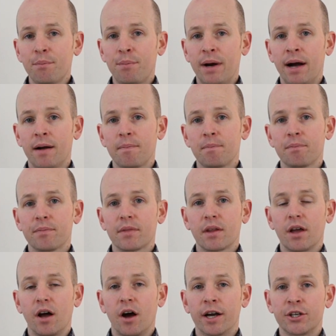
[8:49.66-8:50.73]
but
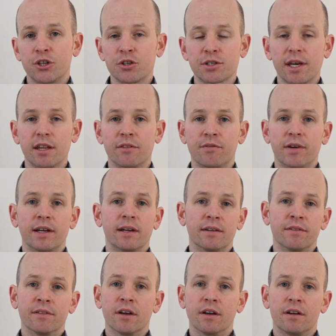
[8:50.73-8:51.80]
I just get the
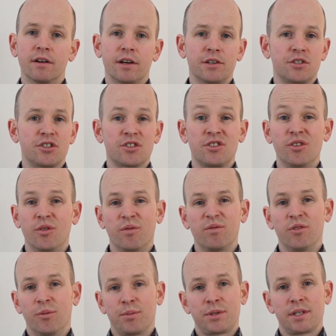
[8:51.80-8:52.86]
feeling that it's just not
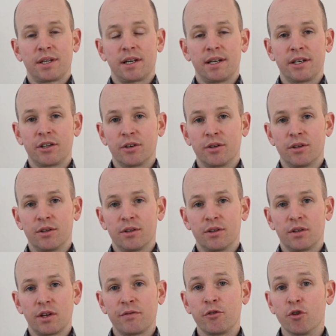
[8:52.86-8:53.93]
not particularly good.
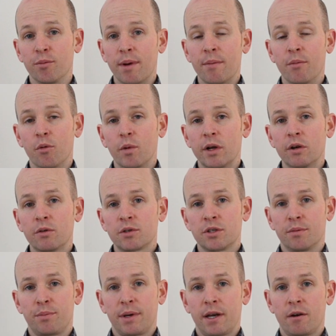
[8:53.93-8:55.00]
If you remember, we looked
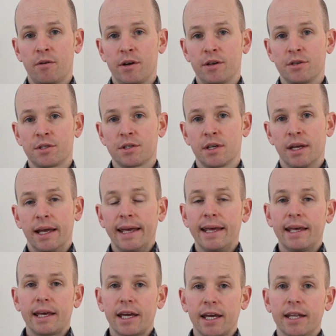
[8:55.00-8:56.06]
at periods
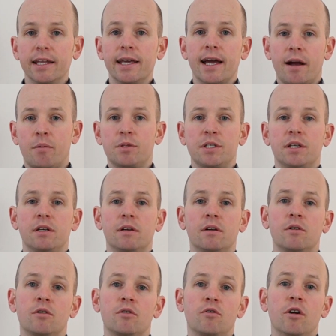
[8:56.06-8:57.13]
in the equity
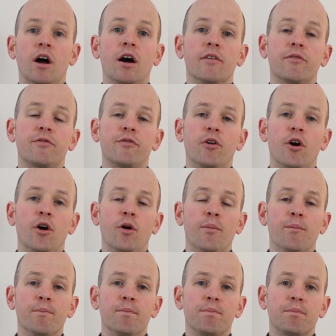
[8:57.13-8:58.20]
graph
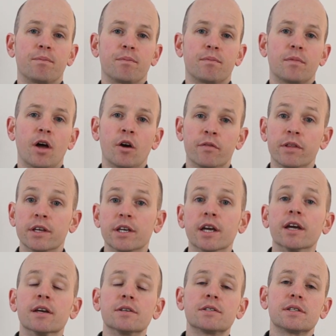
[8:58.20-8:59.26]
from over the
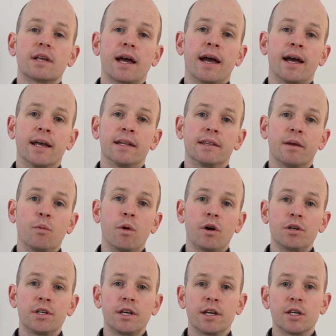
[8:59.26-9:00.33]
years, and there were
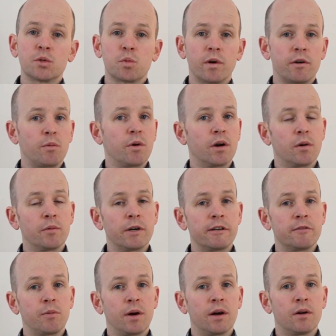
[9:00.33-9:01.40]
years where it worked really
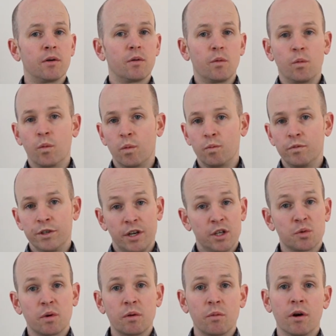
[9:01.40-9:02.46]
well, years
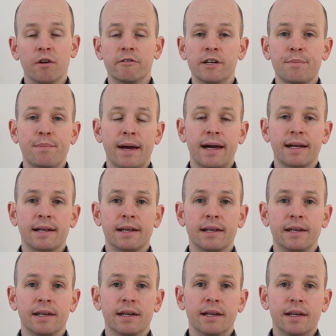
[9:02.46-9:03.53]
where it worked really
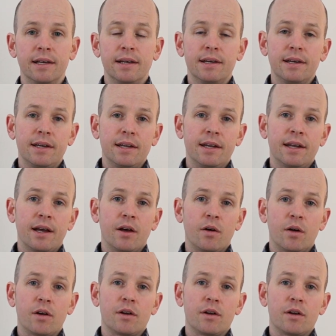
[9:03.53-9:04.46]
badly. Now,